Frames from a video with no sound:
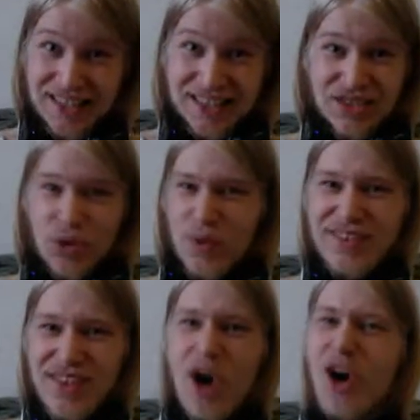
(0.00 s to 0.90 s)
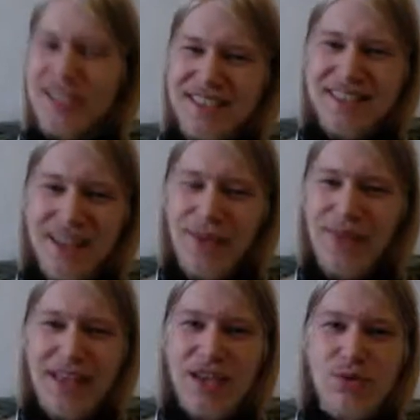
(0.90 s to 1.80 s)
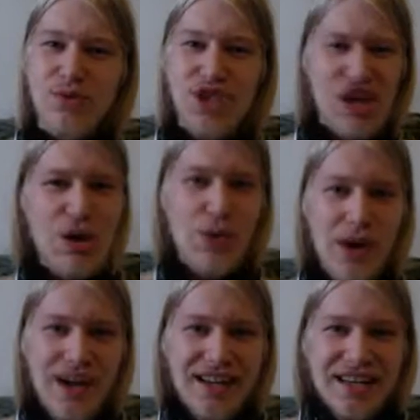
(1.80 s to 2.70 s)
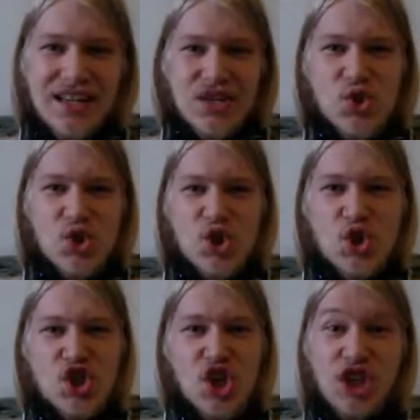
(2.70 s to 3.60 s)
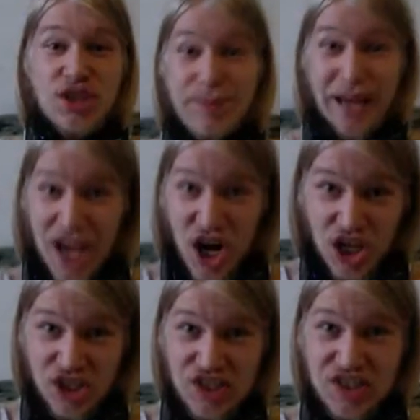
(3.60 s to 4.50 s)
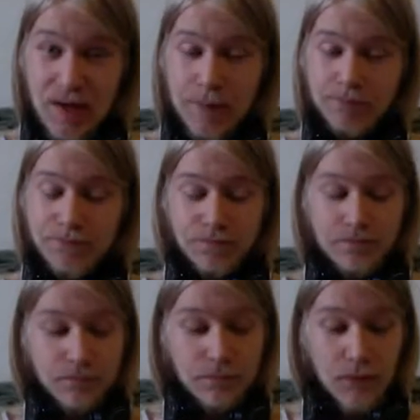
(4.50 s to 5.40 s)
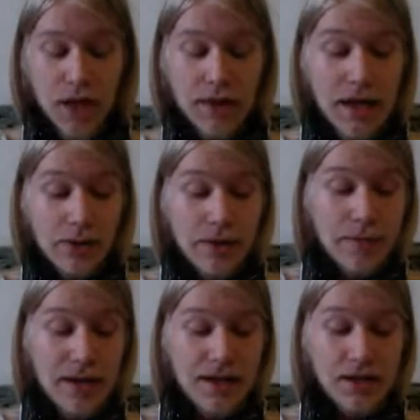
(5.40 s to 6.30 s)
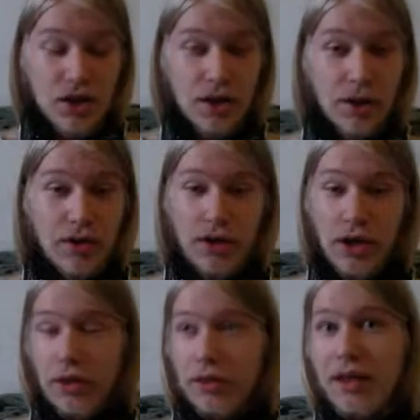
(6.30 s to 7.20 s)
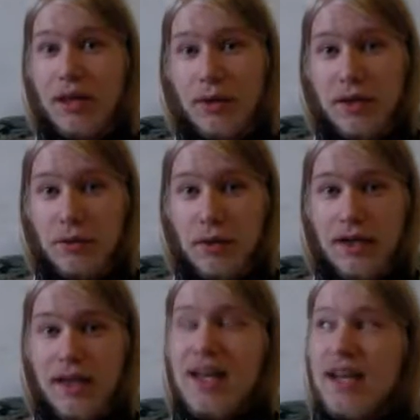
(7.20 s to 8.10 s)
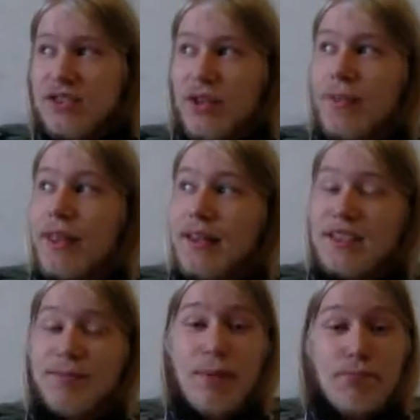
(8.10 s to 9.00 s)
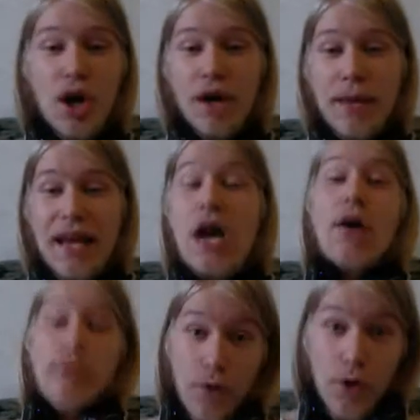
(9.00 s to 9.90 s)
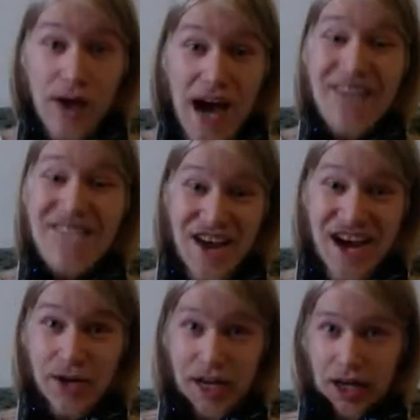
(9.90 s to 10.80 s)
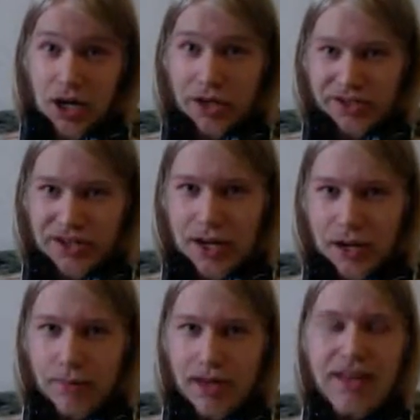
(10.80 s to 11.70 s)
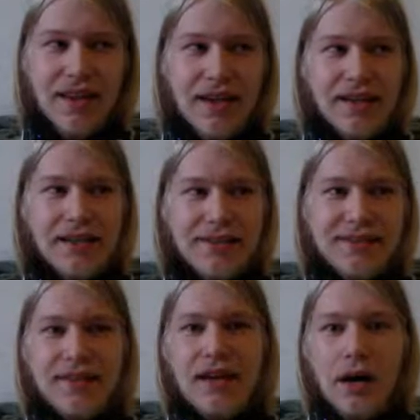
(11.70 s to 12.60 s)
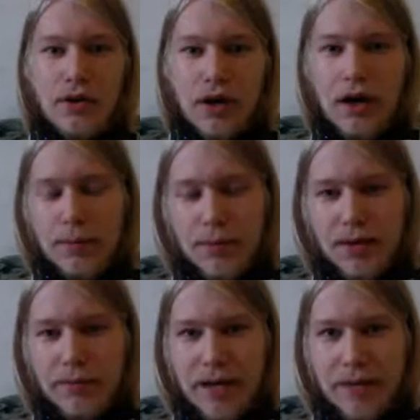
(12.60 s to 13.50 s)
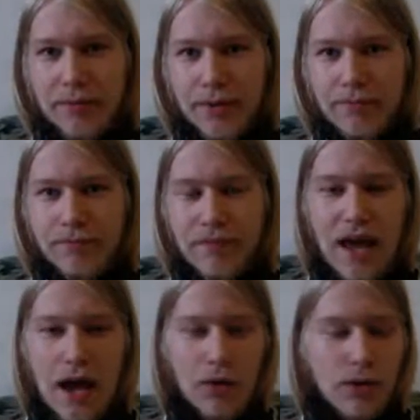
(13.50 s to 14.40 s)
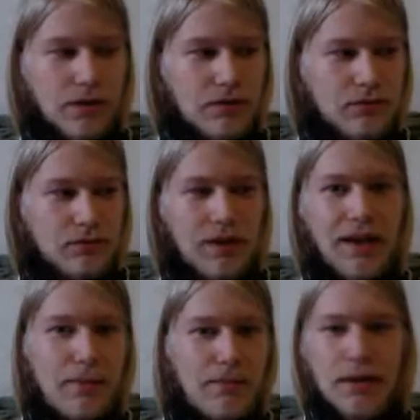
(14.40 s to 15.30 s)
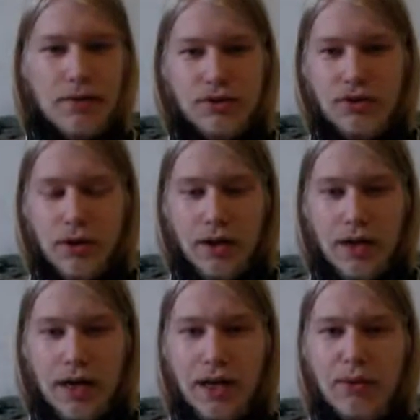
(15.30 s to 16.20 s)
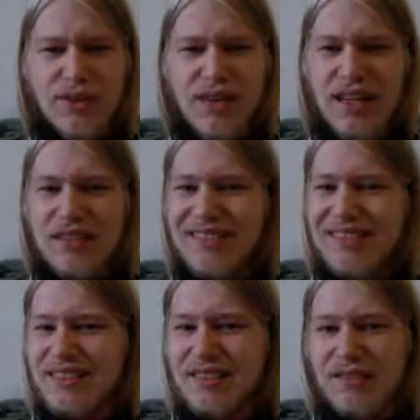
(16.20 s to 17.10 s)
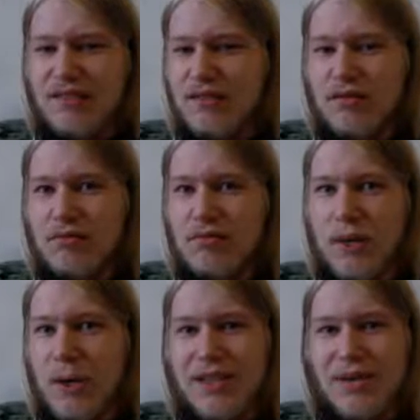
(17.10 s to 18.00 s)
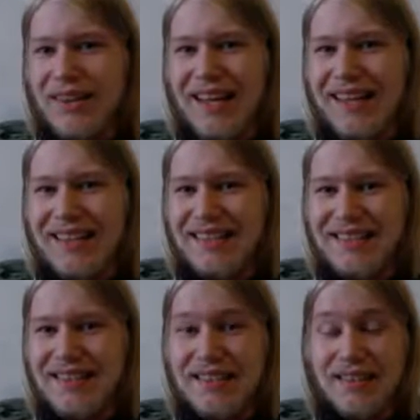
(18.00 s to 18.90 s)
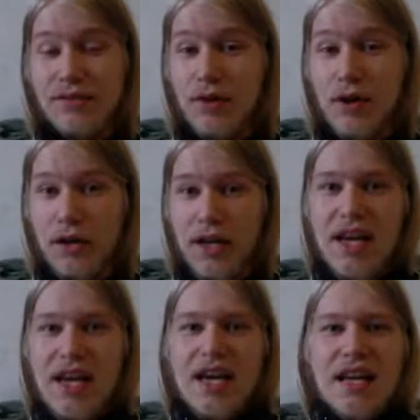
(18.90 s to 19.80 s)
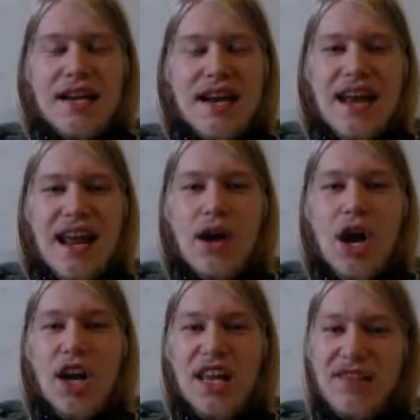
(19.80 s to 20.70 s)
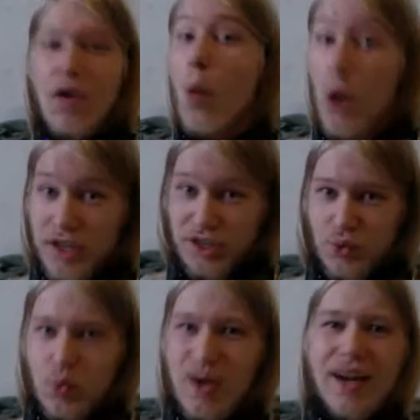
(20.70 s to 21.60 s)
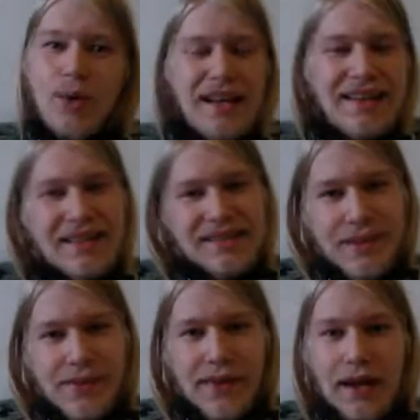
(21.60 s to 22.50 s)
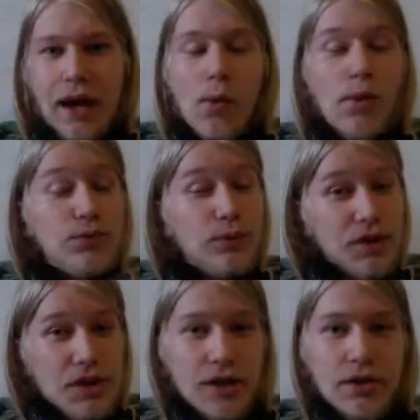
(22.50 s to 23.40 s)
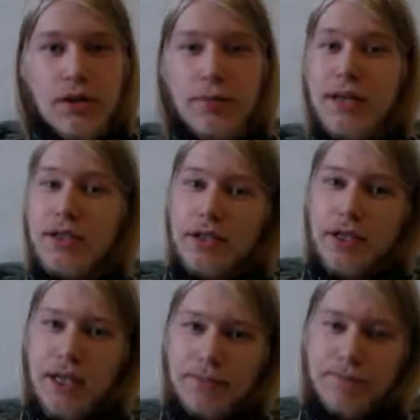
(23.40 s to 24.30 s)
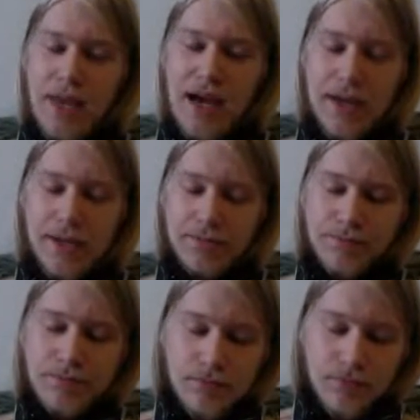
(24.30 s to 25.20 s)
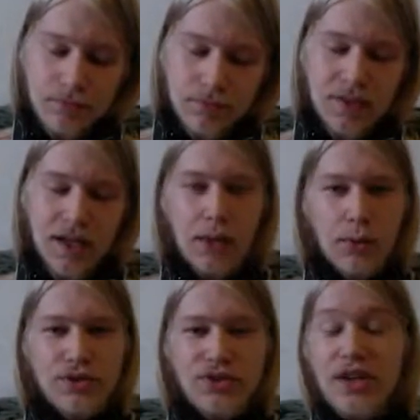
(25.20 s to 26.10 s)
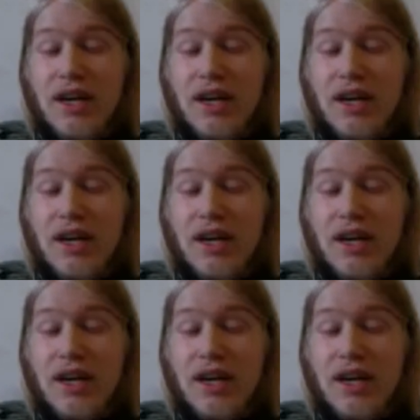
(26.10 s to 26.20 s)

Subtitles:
So it's not something you do just because. Now let me talk about another thing real quick. Something that's been bugging me for a very long time, and that is the Allahu Akbar meme. Now, when that meme was going around, I was like, no, I don't like this. This is wrong. It got even worse when I realized something. I was watching a documentary, and it was,